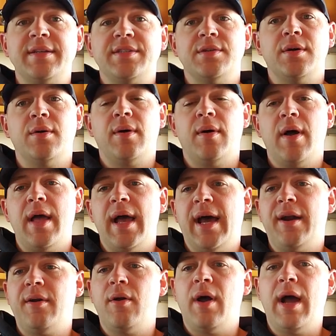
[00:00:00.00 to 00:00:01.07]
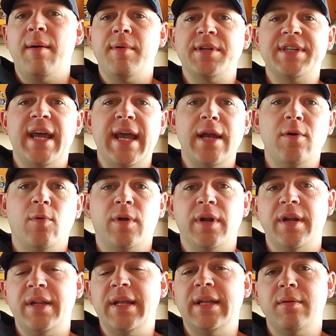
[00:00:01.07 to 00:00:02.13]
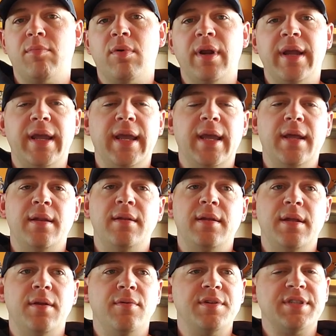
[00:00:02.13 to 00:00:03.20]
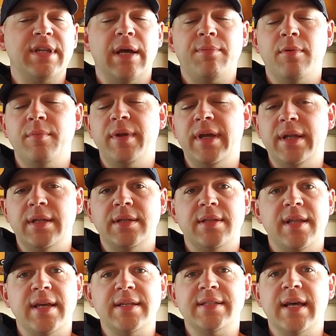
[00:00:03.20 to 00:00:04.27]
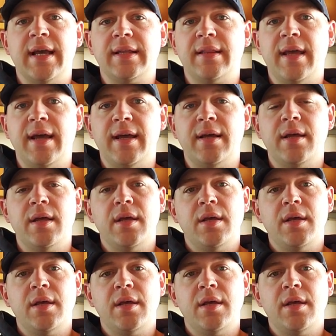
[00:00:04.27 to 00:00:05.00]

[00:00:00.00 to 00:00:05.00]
so I don't know how much hay we're going to need to bring in, to supplement and things like that.